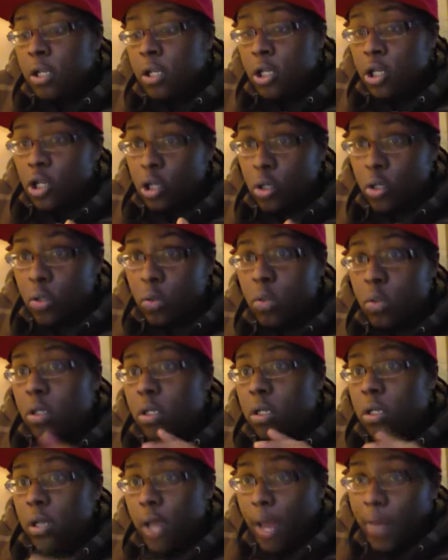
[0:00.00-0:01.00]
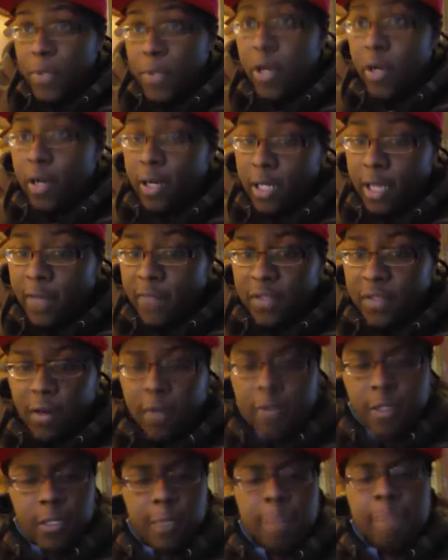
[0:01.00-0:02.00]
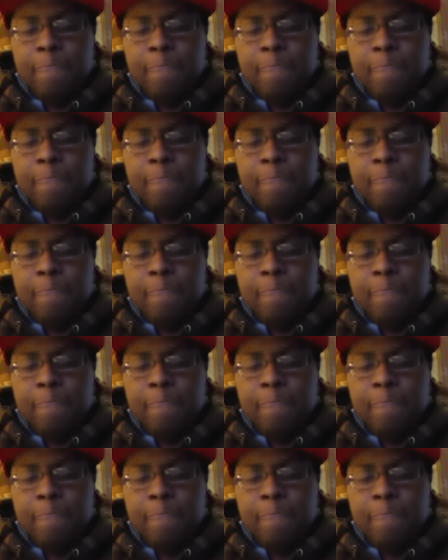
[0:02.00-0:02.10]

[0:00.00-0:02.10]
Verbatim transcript: Cool. I'm there at 11:30.